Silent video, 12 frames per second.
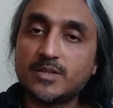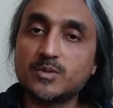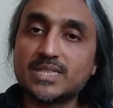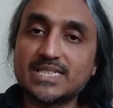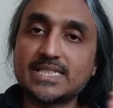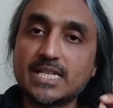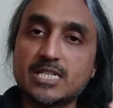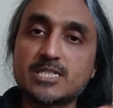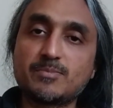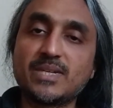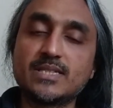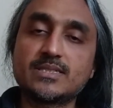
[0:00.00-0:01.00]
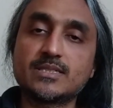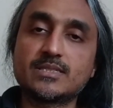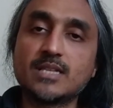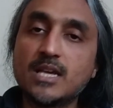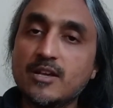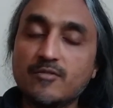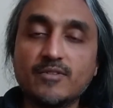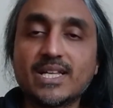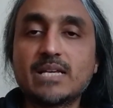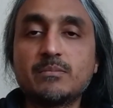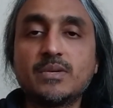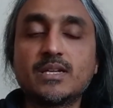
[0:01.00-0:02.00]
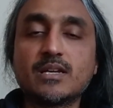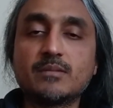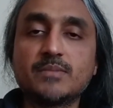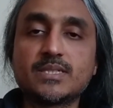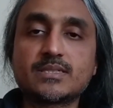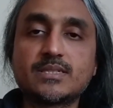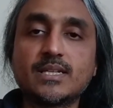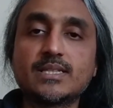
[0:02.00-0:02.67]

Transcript: the 10 spaces where I'm making a mistake,